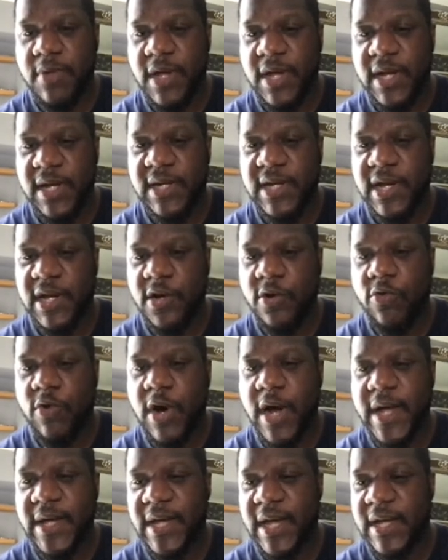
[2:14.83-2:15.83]
it didn't
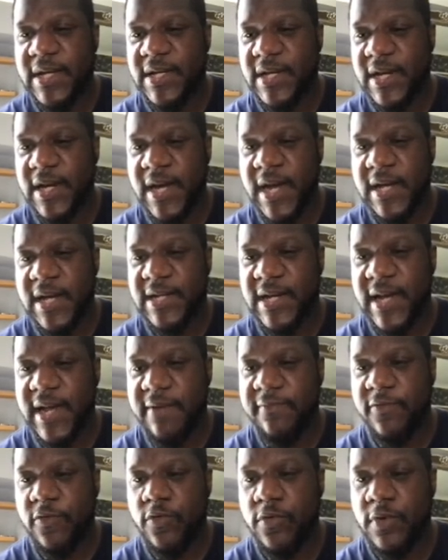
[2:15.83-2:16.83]
quite get to the next
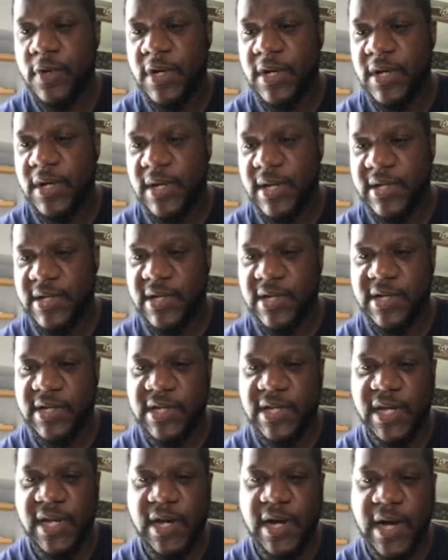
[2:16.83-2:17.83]
level. As you can
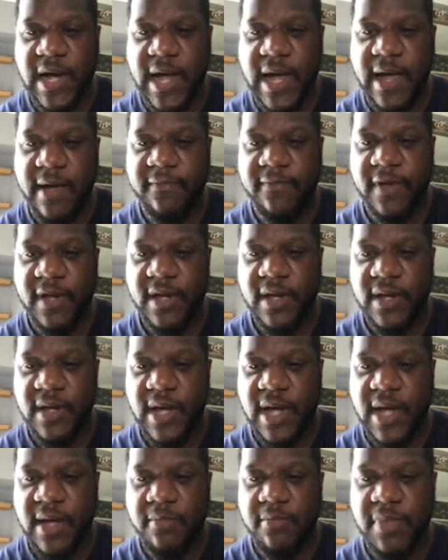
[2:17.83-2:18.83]
see, I have
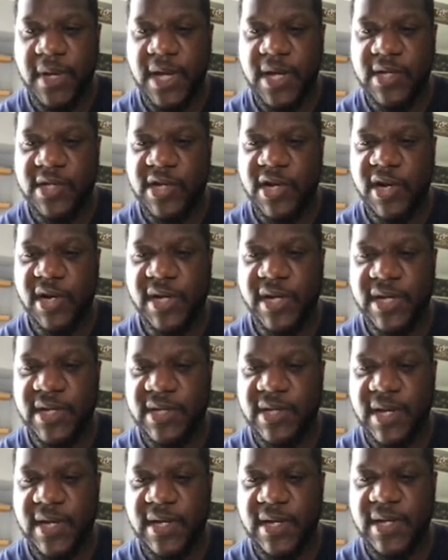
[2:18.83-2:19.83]
bigger
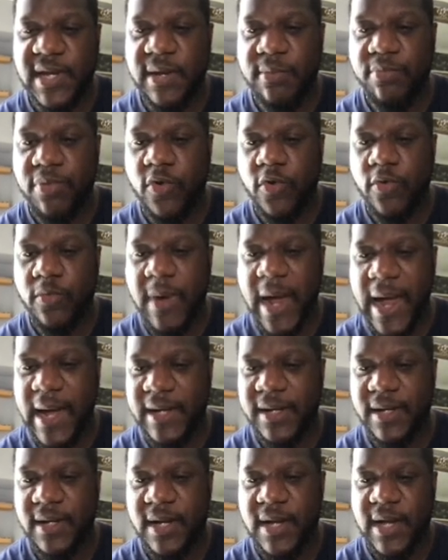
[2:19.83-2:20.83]
targets, and it did pull
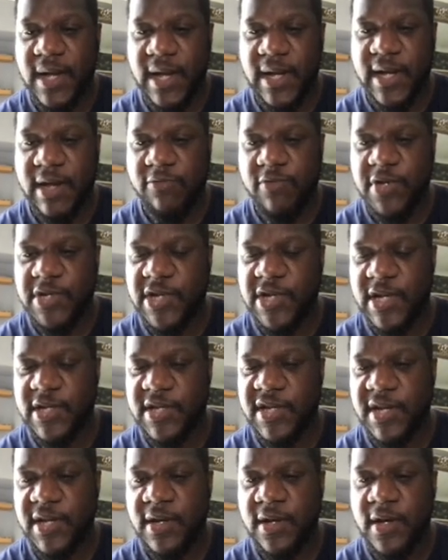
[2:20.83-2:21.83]
back and get
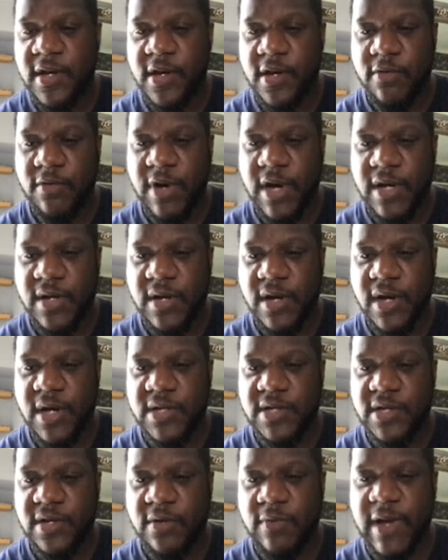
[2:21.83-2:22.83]
rejected. All right,
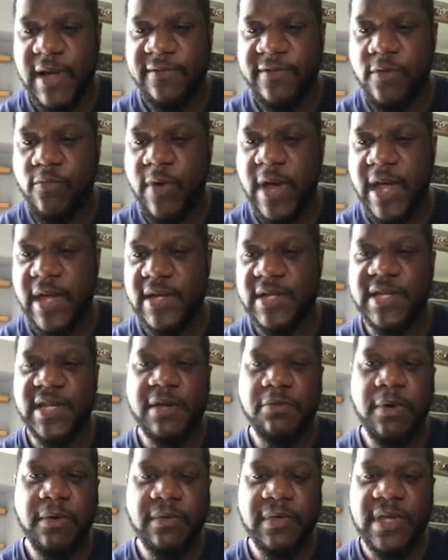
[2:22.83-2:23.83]
guys, so we'll have to wait and
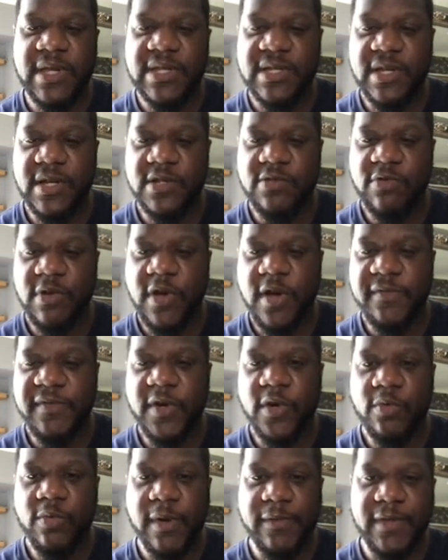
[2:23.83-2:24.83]
see whether this does recover
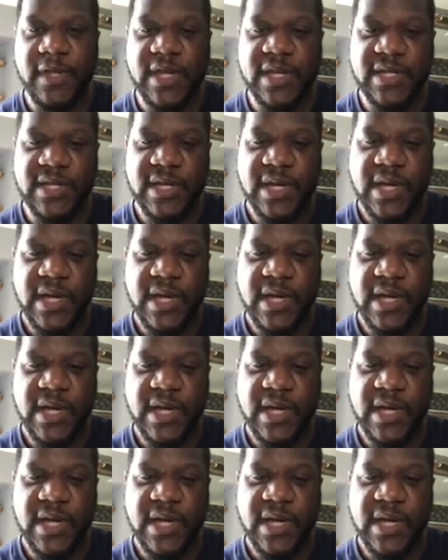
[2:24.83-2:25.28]
or whether this